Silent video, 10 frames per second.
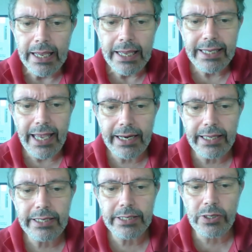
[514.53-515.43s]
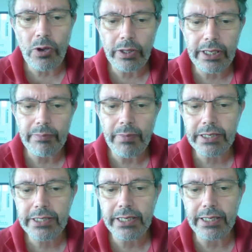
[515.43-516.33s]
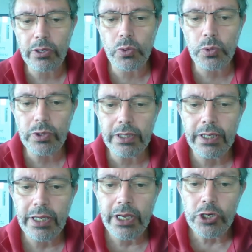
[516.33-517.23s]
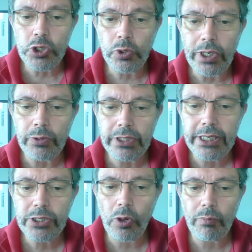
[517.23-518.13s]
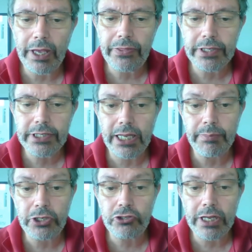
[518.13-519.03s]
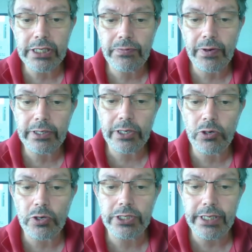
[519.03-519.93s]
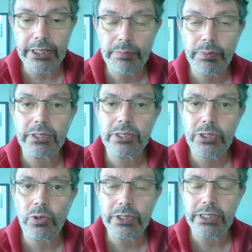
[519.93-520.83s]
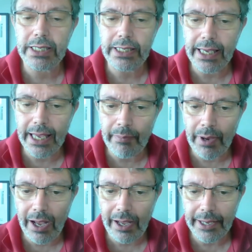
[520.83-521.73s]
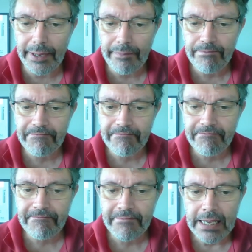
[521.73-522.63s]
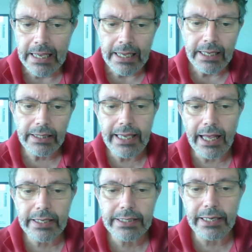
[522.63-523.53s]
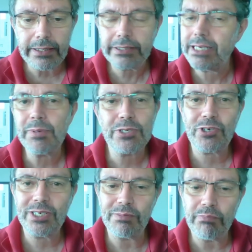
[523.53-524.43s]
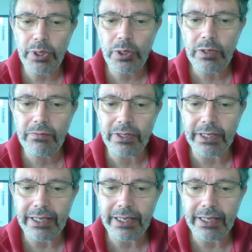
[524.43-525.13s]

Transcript: KERRY and his colleague Marcia Del Coruna showed how TESOL methods can be transferred across disciplines taught in EMI. Lee Alexander demonstrated beautifully